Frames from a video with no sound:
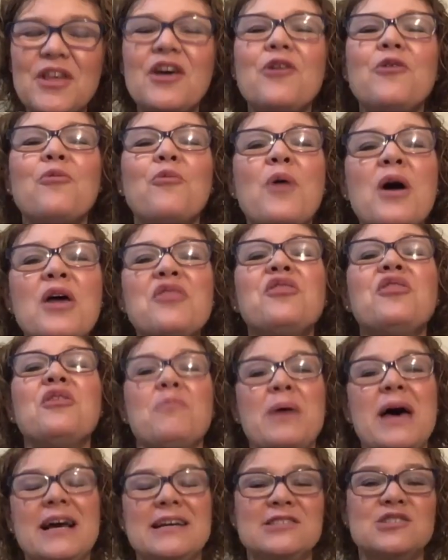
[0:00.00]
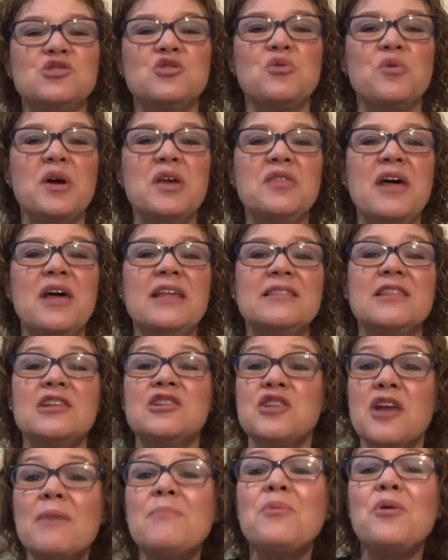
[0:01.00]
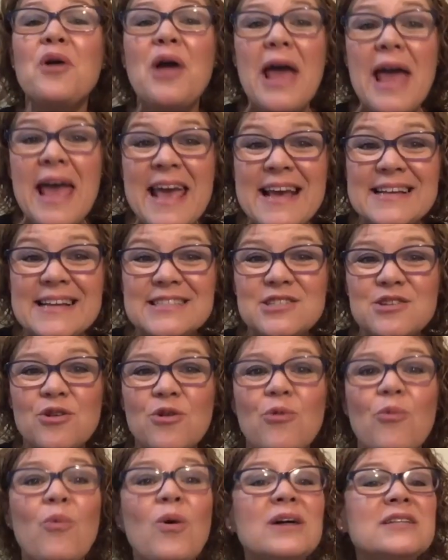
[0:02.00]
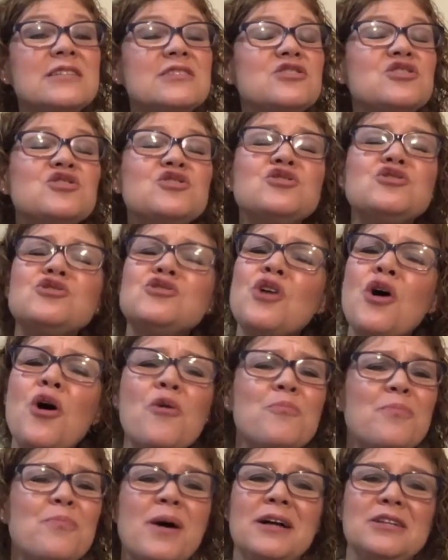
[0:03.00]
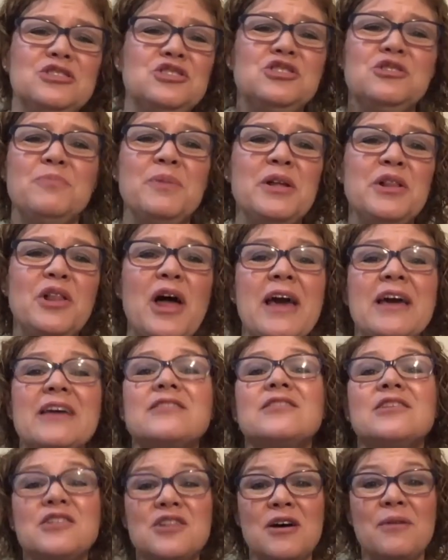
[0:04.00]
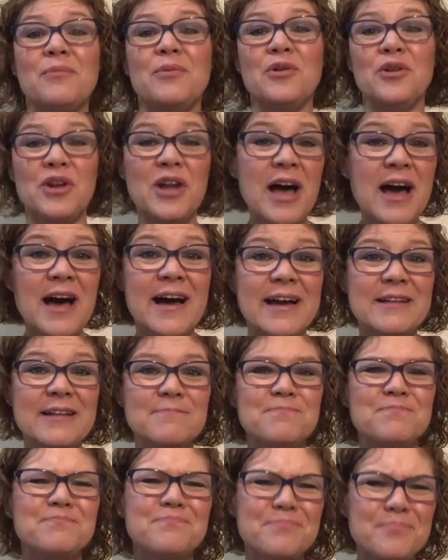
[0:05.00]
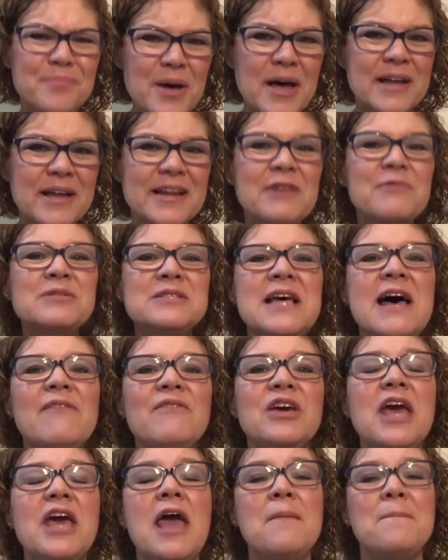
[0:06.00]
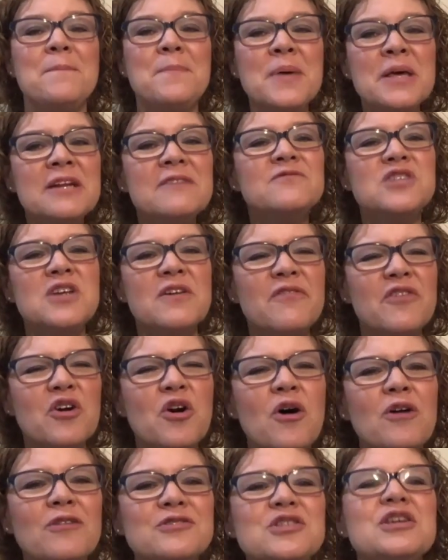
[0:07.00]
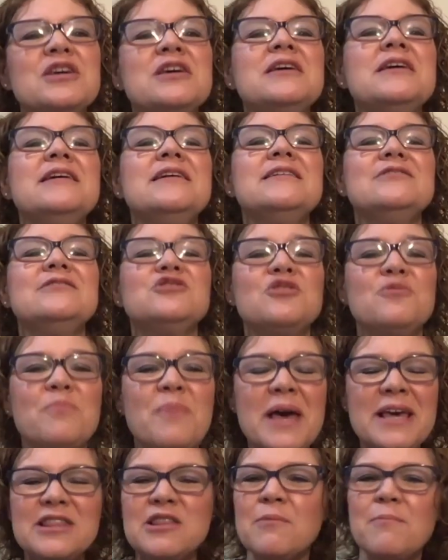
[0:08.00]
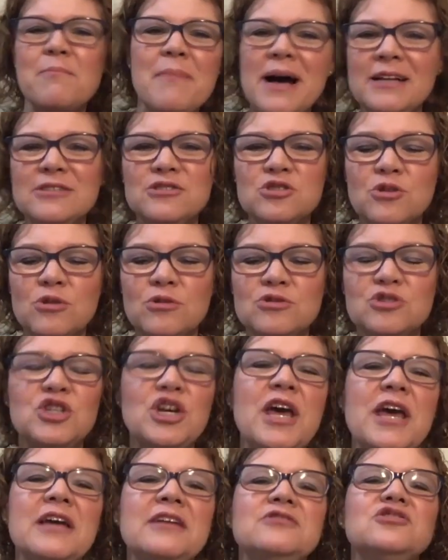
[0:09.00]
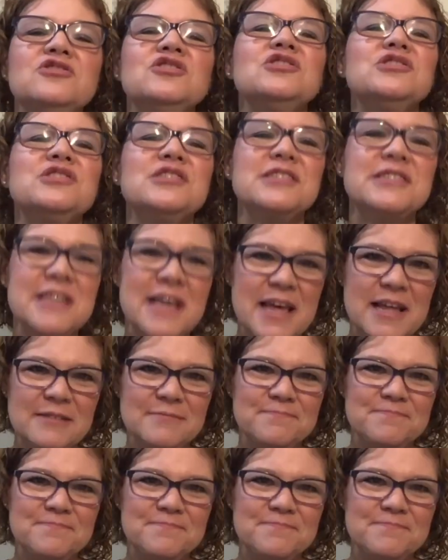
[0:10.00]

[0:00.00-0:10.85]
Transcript: with the backstory that the number 8 wanted so much to be like the number 9, but it was having a bit of difficulty to make the magical change to 10.